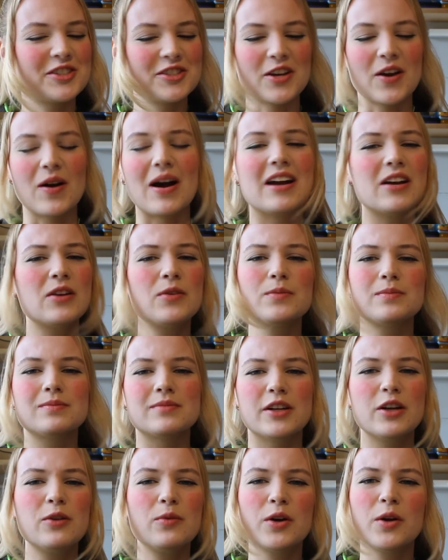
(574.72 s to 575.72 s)
So I don't
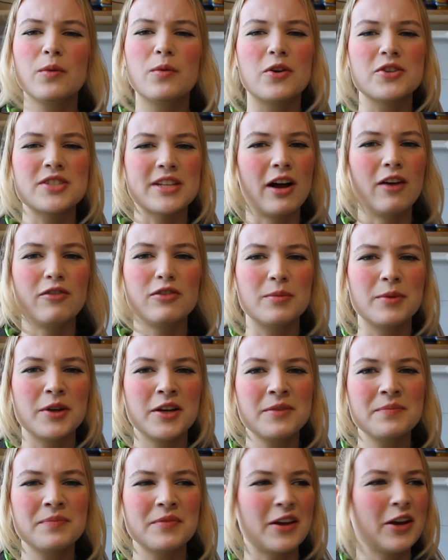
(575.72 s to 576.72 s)
want to watch Alphaba.